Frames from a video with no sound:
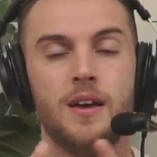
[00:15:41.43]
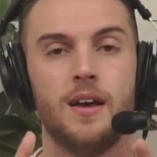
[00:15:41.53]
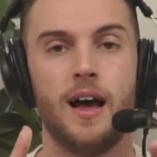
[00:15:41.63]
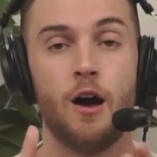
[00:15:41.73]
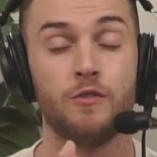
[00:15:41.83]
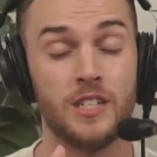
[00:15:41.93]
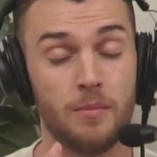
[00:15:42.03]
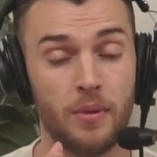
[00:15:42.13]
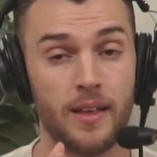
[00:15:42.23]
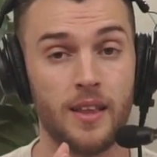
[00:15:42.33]
Obviously,
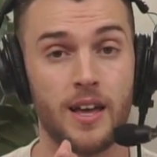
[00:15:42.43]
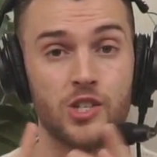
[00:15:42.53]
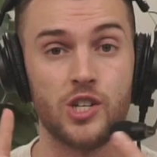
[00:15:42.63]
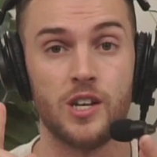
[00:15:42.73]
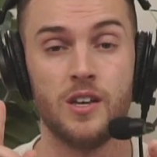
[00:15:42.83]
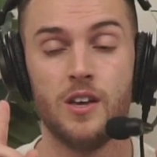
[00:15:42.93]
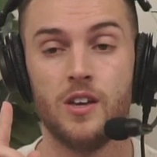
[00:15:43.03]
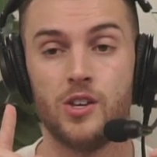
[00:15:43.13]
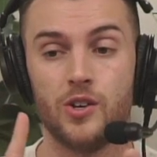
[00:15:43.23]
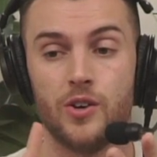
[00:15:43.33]
didn't play last year.
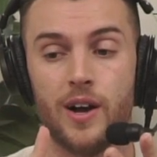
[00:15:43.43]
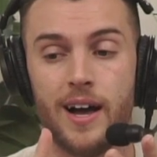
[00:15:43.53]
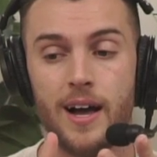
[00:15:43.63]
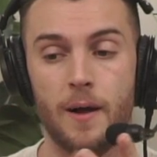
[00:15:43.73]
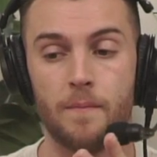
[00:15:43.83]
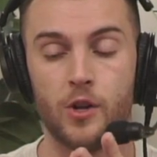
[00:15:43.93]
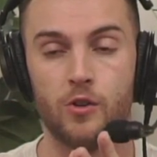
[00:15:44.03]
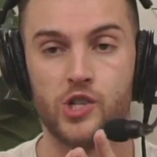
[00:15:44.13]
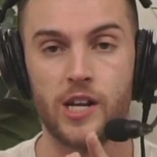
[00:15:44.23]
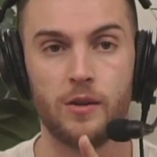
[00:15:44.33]

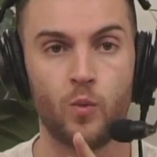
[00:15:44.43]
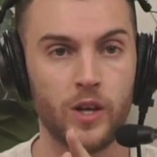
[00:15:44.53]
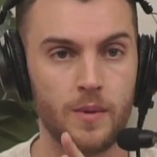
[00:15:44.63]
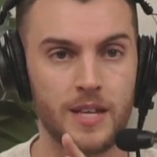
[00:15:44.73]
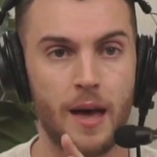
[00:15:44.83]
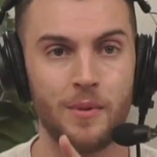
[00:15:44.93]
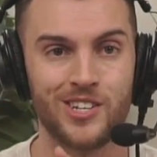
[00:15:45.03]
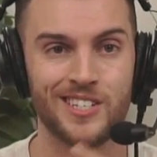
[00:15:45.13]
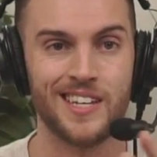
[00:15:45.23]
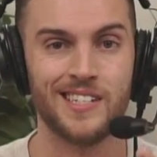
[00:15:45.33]
Jalen Williams, how much
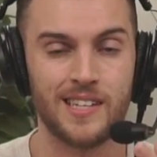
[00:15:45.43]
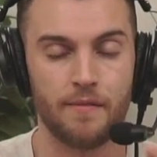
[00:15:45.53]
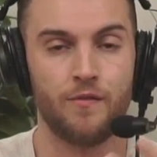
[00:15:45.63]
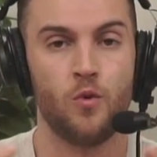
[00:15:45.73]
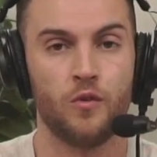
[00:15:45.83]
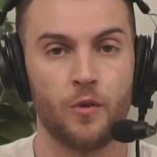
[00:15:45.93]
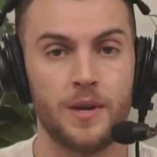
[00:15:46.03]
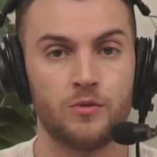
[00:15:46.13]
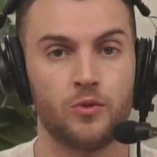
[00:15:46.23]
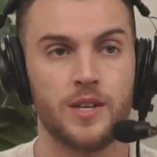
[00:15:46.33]
has he stepped forward from
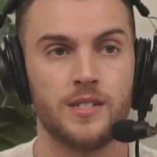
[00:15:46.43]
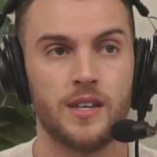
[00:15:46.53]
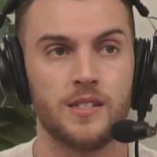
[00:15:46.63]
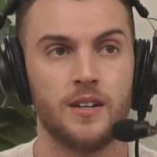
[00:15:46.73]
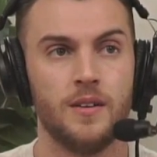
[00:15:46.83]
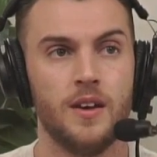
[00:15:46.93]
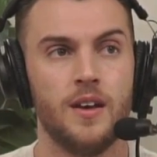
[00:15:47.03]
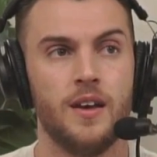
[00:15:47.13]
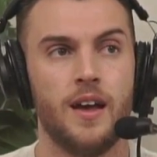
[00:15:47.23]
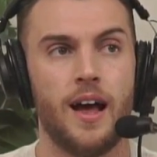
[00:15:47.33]
his rookie season?
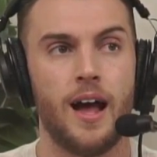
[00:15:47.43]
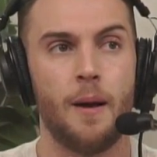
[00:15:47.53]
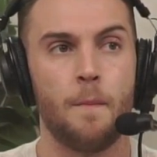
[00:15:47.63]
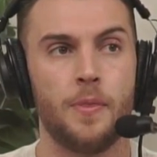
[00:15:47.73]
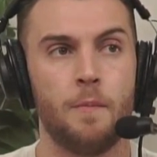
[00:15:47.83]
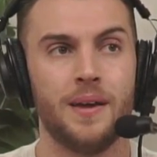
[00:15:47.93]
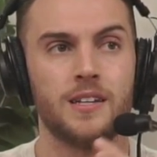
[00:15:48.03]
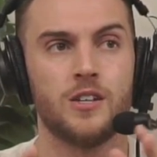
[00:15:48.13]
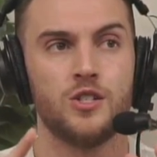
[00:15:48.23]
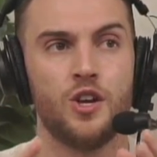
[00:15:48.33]
The
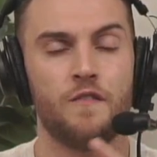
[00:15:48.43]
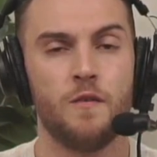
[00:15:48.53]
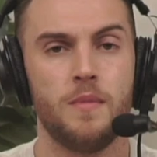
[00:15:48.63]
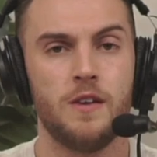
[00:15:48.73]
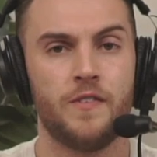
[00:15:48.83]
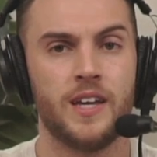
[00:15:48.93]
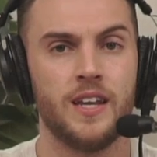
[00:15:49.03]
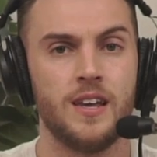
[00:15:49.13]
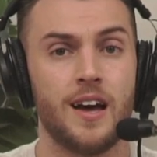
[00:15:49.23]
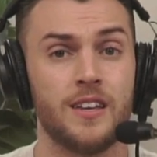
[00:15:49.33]
biggest concern for me for
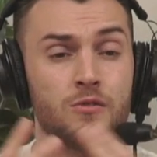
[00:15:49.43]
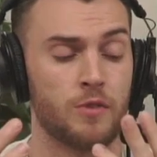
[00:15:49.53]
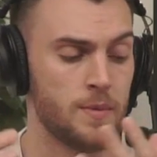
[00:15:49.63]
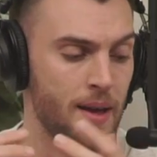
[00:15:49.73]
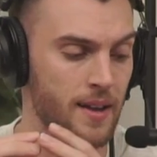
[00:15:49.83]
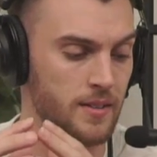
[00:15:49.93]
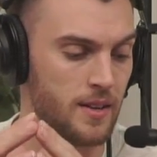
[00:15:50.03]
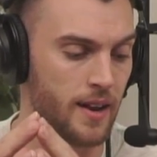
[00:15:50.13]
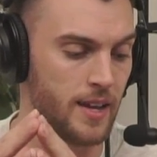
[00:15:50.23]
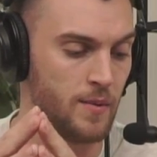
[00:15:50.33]
Giddey are his rebounds.
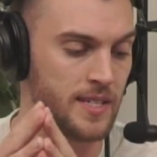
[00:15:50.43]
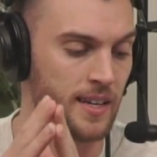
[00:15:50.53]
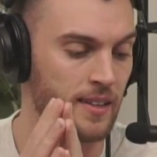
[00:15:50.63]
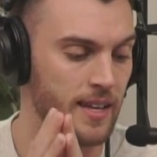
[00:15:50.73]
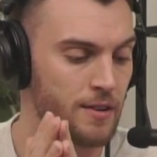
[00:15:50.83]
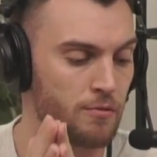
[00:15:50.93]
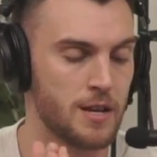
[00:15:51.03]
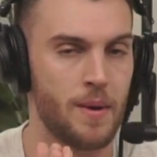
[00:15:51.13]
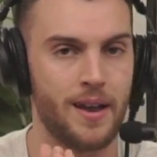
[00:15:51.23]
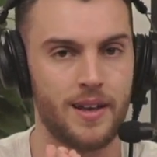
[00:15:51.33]
Now, he was an elite
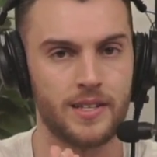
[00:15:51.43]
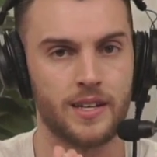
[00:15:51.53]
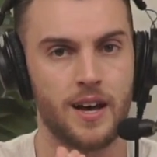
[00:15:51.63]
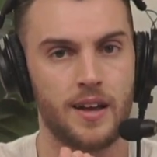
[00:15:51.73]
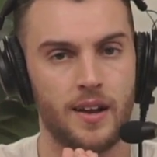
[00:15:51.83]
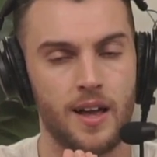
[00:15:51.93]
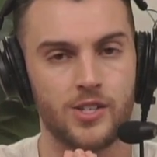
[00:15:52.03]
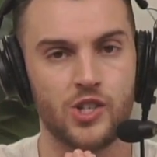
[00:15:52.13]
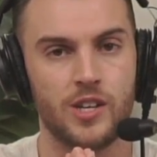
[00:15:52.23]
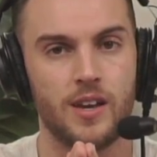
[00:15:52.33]
rebound as a guard
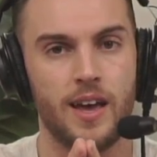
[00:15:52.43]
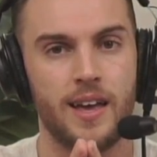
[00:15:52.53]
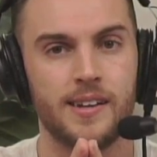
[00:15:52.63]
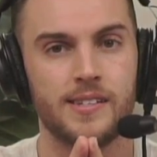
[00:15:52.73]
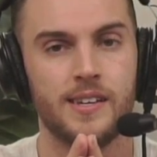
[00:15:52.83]
last year, and